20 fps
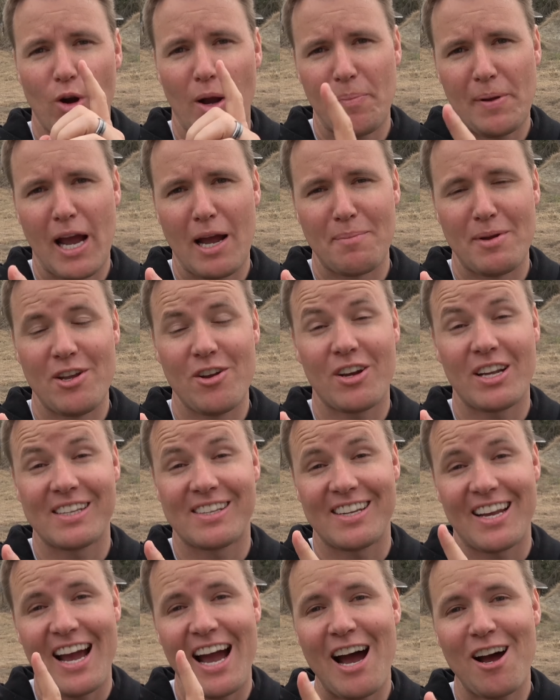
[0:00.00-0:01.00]
Right behind me, you
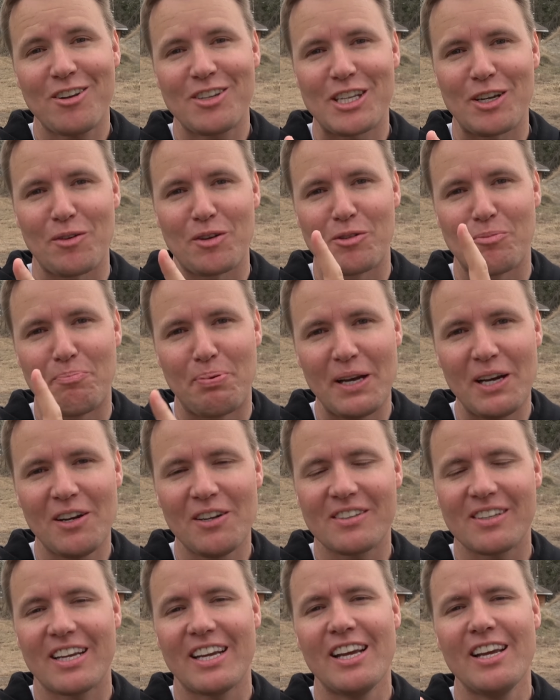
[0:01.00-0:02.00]
can see a house that was
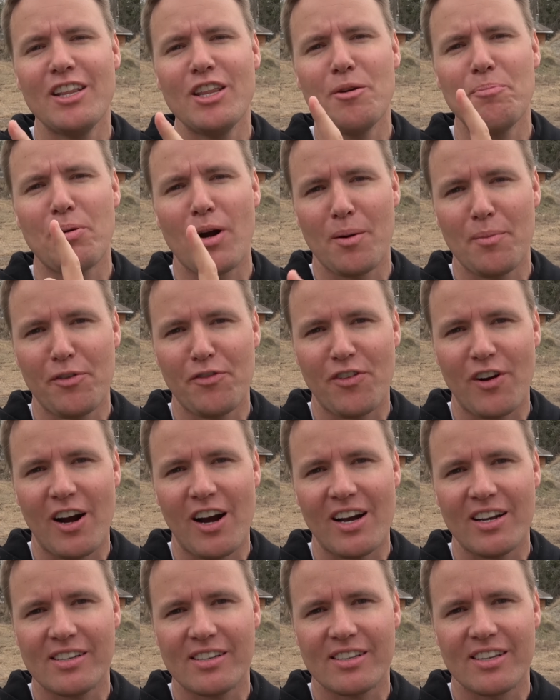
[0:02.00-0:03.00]
built in the
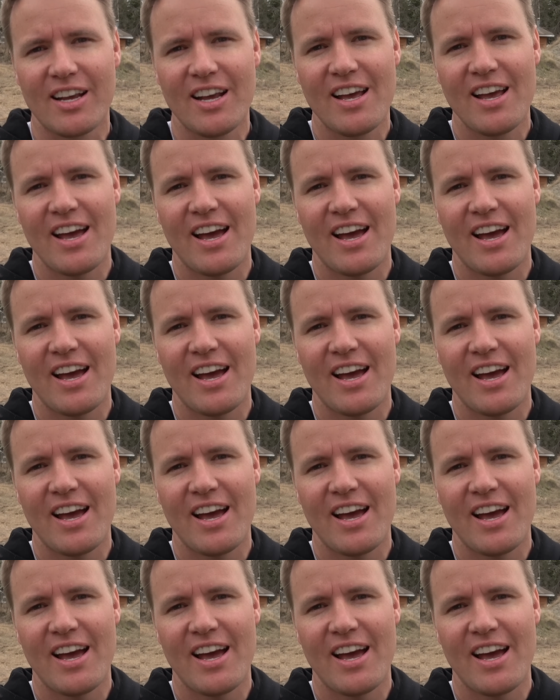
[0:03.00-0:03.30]
permafrost.